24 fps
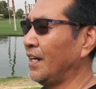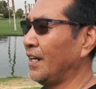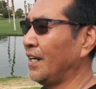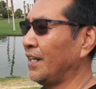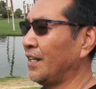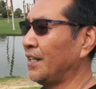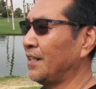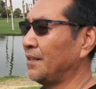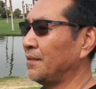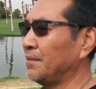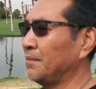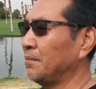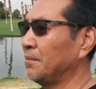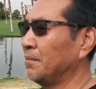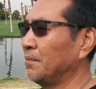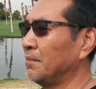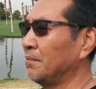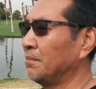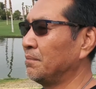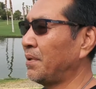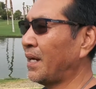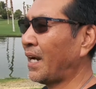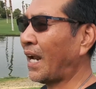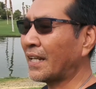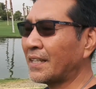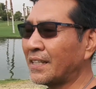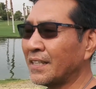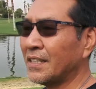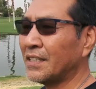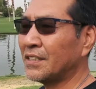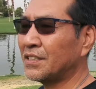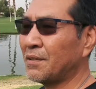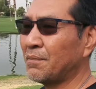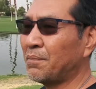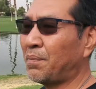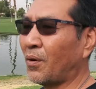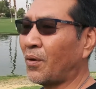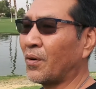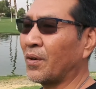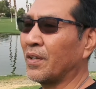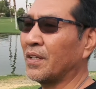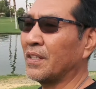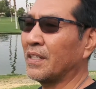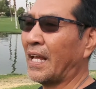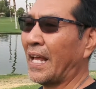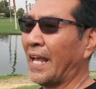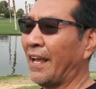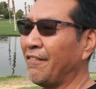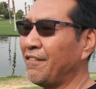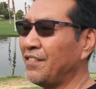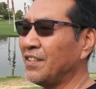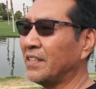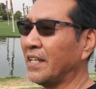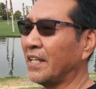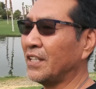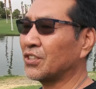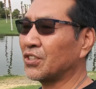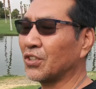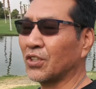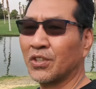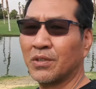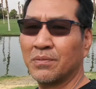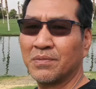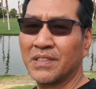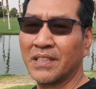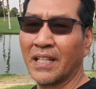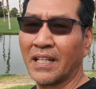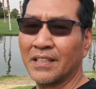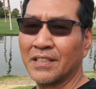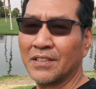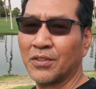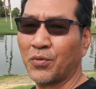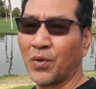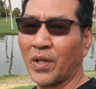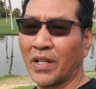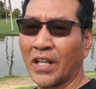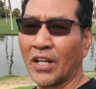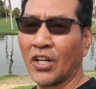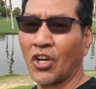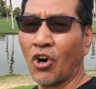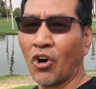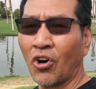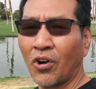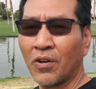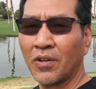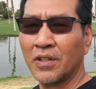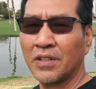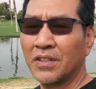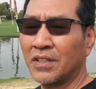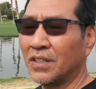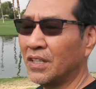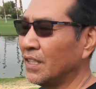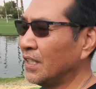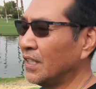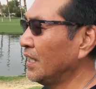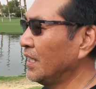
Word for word: Um, but I think it's important, everyday circumstance, when the car,